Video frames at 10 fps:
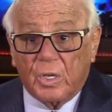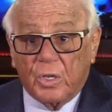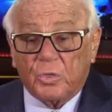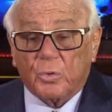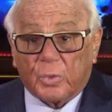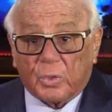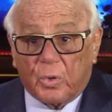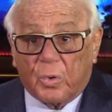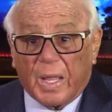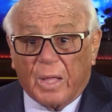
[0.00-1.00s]
You were
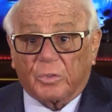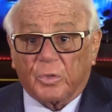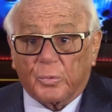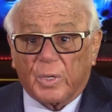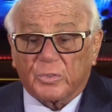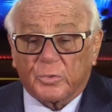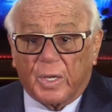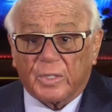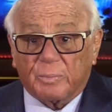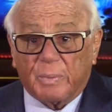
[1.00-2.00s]
going out to
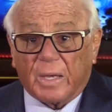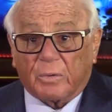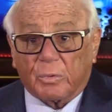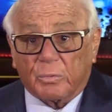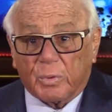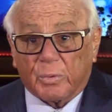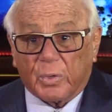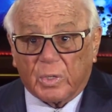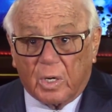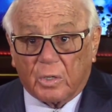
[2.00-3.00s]
restaurants back when we
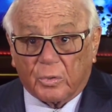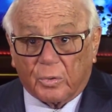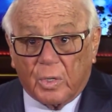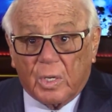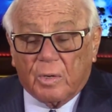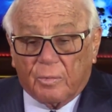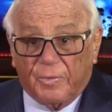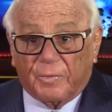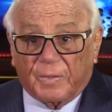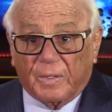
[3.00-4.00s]
were younger,
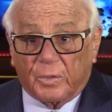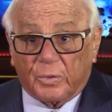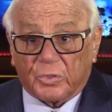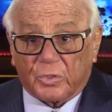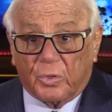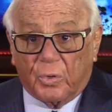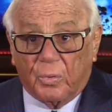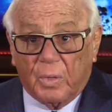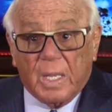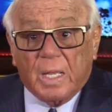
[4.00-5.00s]
50 years
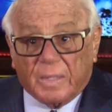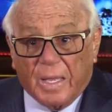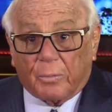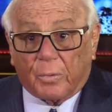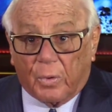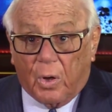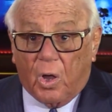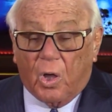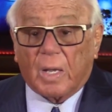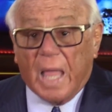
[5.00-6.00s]
ago, that were
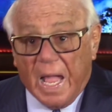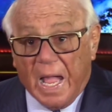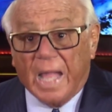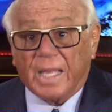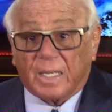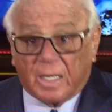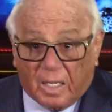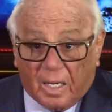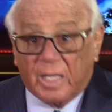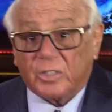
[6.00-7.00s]
all
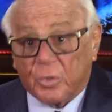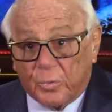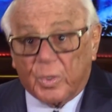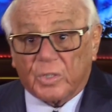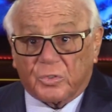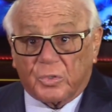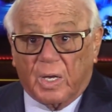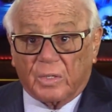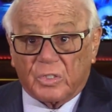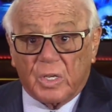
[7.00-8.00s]
high-class
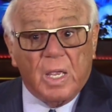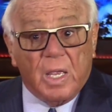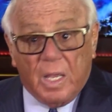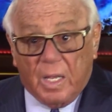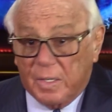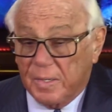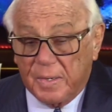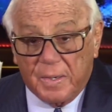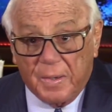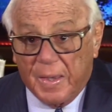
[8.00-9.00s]
restaurants.
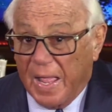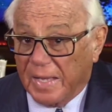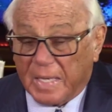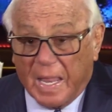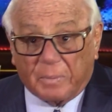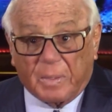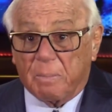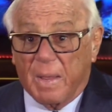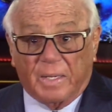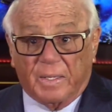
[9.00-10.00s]
Not
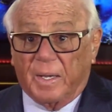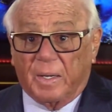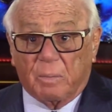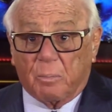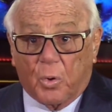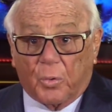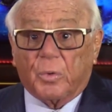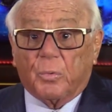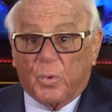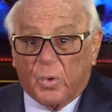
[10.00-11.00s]
demanding any more
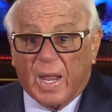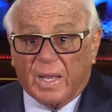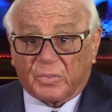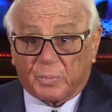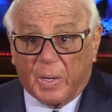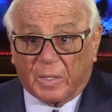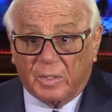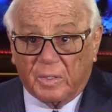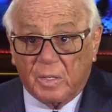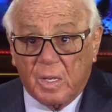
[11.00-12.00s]
than we're expecting,